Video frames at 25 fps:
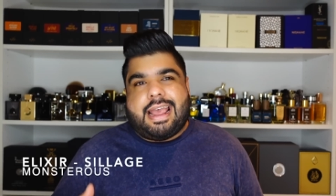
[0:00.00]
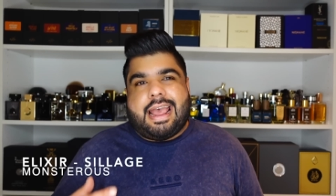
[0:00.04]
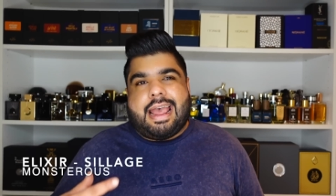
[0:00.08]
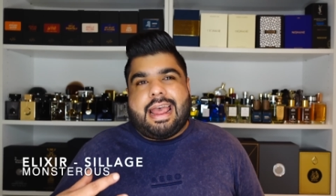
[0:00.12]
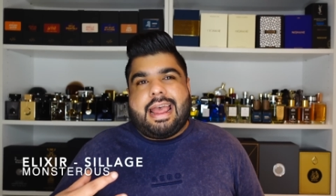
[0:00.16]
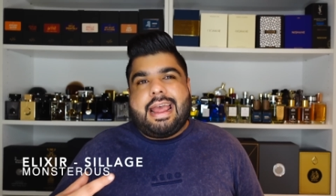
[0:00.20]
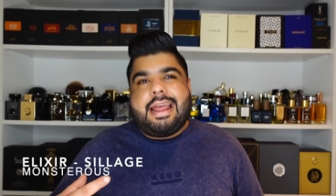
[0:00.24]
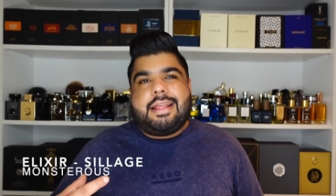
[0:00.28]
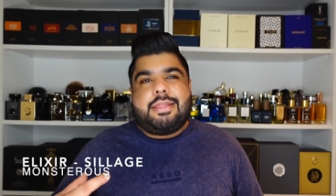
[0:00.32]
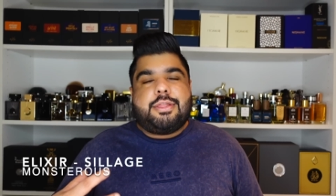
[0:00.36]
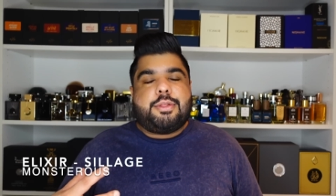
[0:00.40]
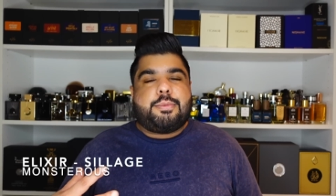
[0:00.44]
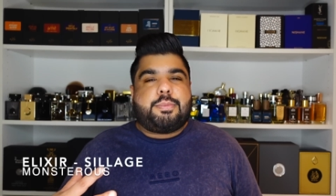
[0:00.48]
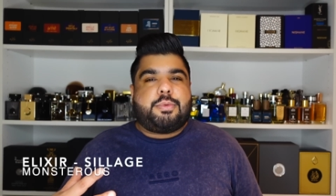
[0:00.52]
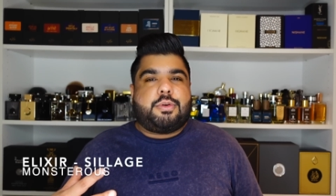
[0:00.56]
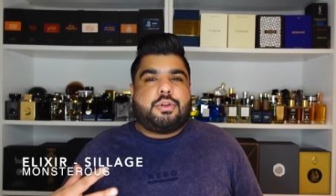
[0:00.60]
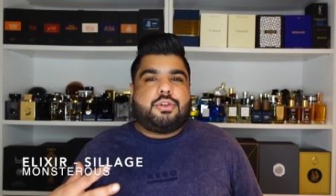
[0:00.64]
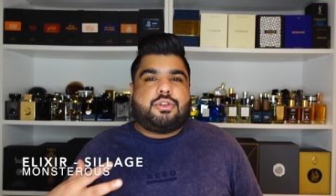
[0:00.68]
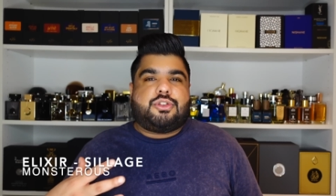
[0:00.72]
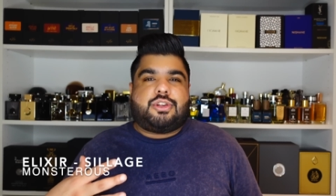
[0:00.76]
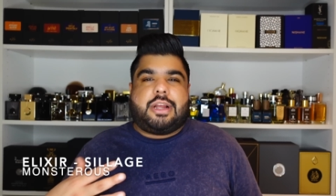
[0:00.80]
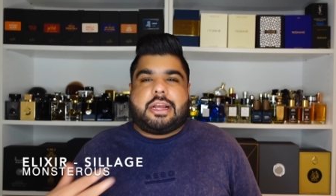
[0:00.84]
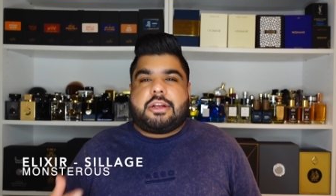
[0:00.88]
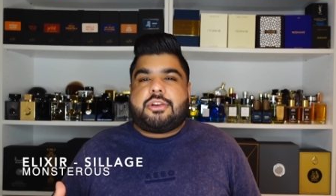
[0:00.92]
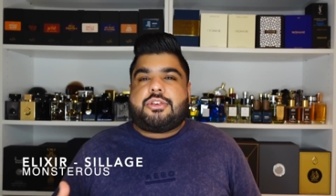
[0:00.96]
and the
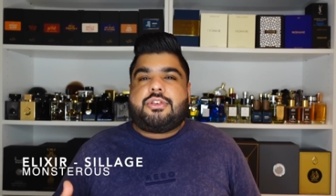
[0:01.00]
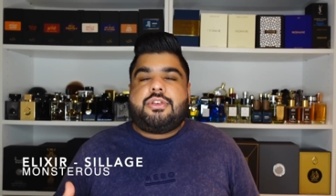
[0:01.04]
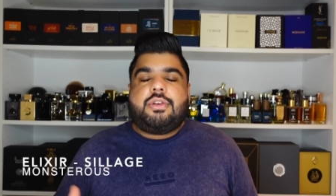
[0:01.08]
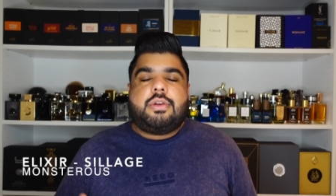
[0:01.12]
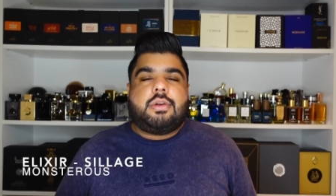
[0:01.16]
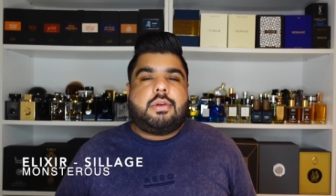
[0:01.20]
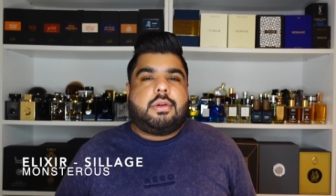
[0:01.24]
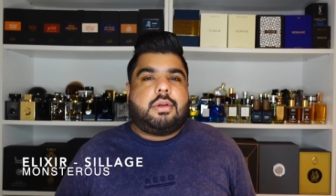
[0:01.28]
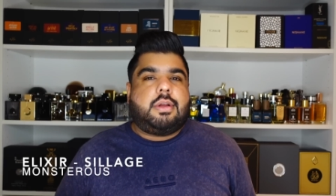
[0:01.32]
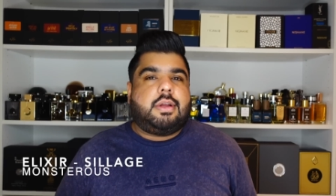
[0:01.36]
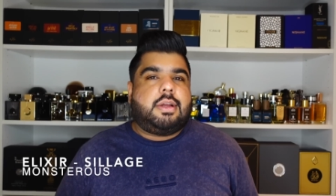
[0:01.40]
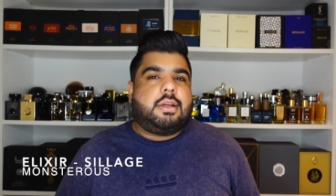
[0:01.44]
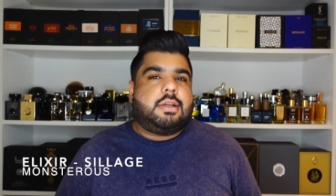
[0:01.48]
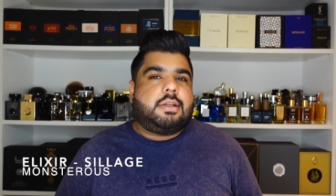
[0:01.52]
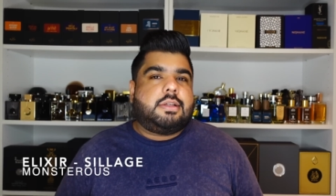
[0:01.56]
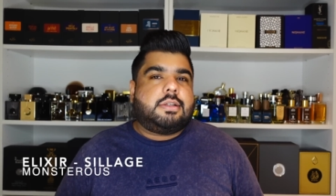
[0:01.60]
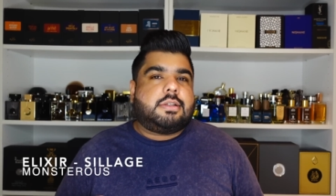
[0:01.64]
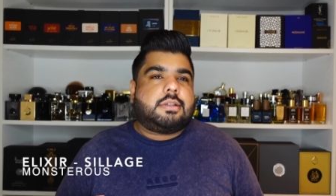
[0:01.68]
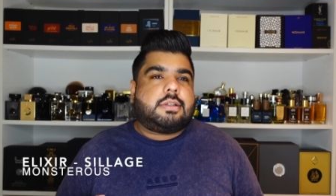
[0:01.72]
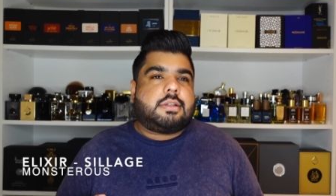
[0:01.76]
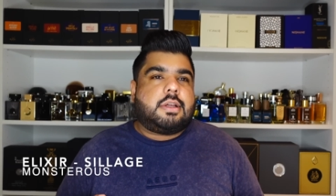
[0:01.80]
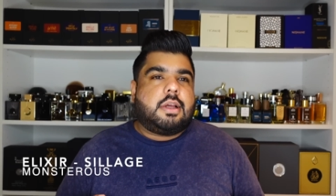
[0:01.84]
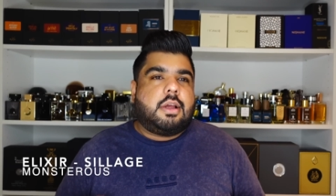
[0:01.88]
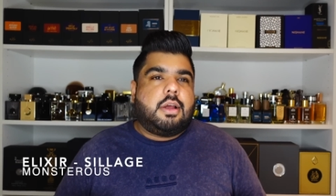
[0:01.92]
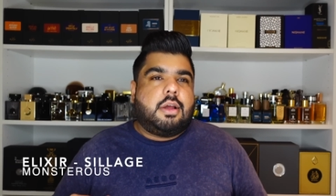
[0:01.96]
projection
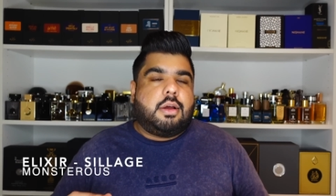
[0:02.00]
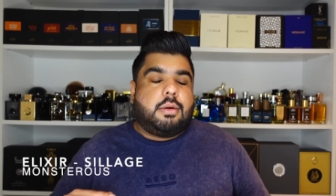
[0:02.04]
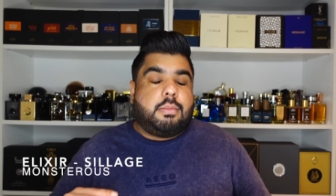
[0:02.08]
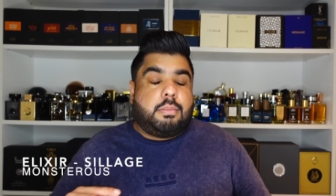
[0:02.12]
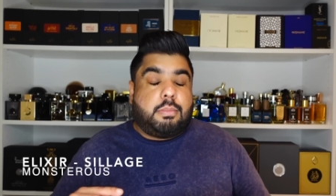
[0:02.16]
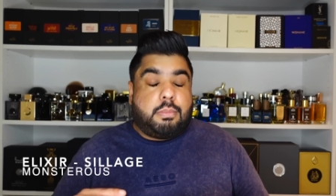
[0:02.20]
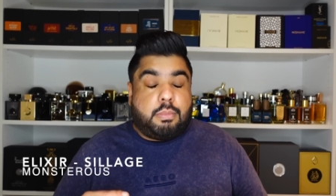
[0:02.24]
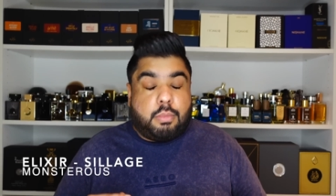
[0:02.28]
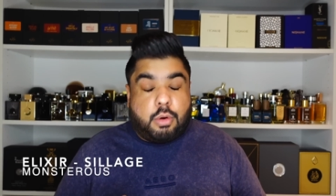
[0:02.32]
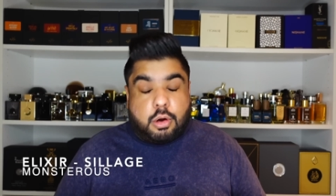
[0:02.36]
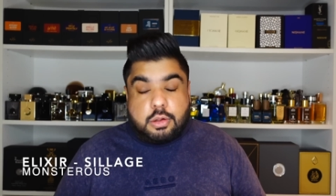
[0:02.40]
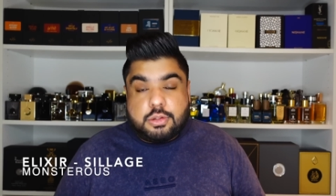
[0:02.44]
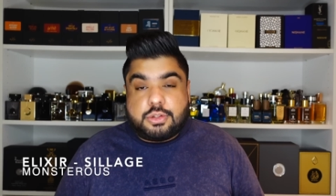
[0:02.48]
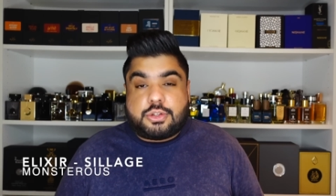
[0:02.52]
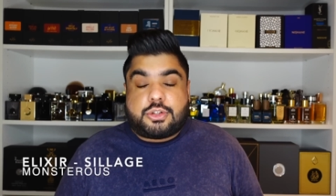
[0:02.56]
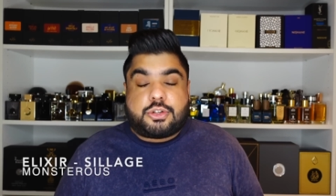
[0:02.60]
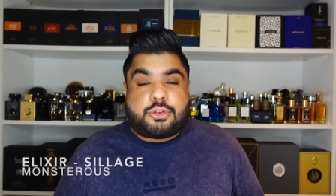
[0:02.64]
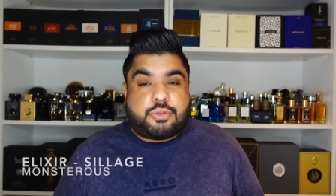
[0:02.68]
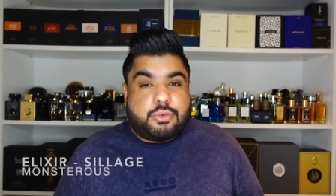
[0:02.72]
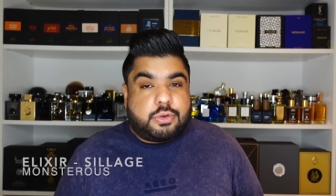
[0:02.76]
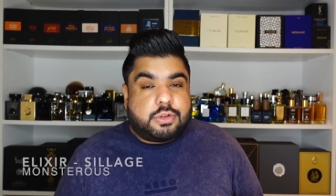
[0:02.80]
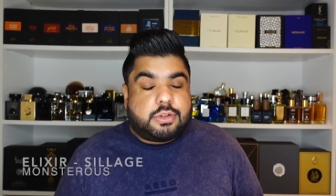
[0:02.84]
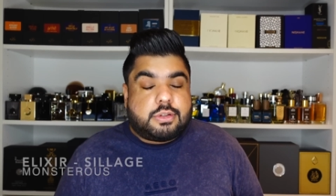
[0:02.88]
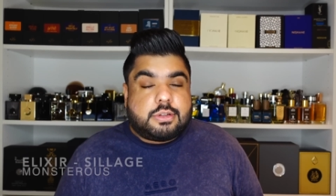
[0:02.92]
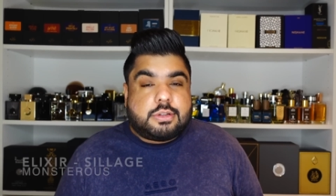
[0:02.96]
is
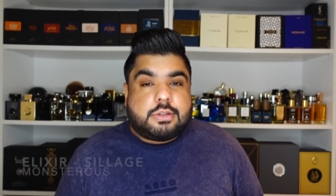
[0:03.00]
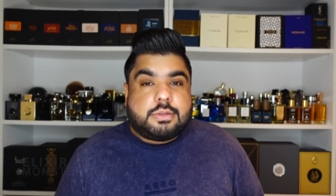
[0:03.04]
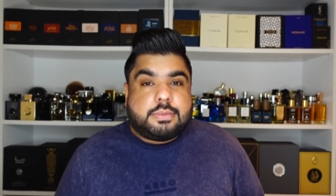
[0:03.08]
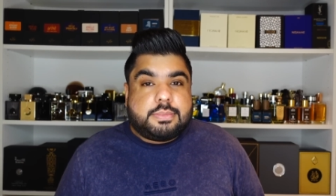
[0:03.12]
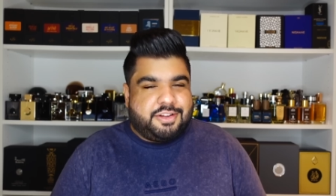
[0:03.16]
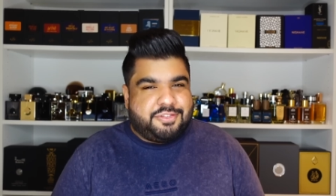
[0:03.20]
monstrous.